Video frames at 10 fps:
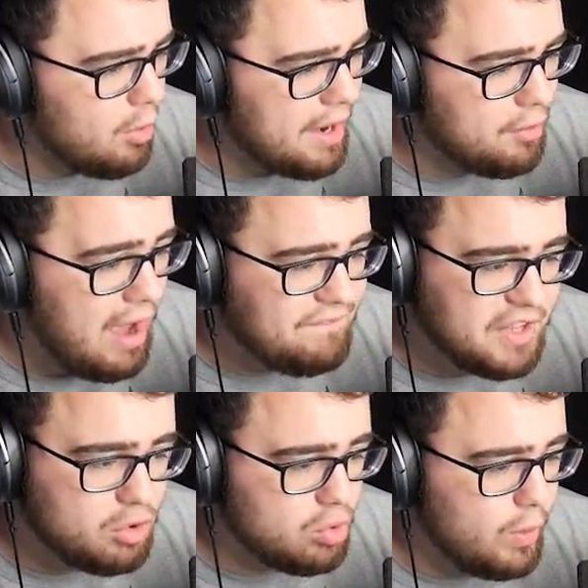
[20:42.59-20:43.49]
I don't know how I
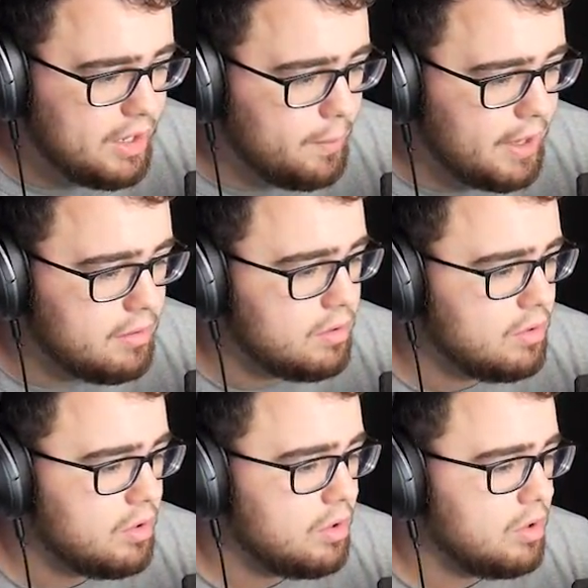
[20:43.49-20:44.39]
fit through the window, but...
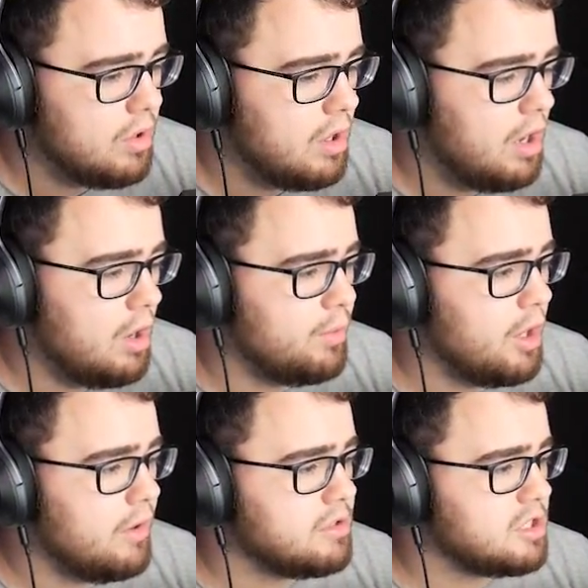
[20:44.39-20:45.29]
Oh,
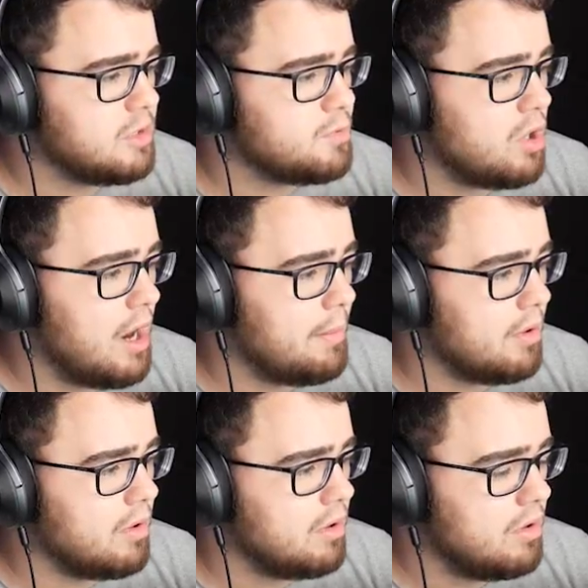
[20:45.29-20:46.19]
no. It was just a trapper.
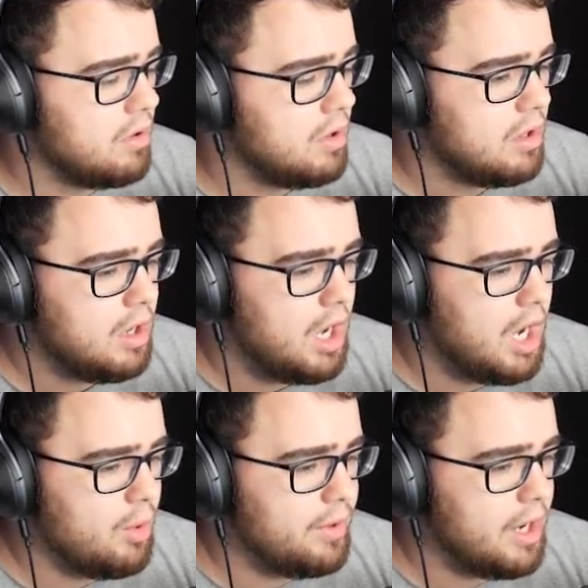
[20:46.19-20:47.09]

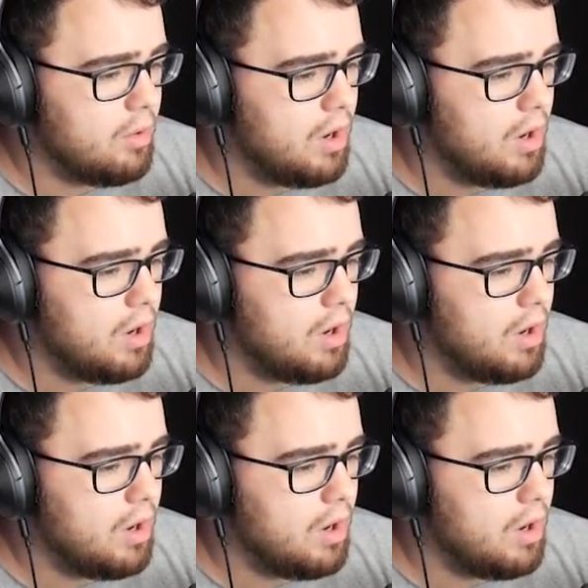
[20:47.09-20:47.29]
Oh, no.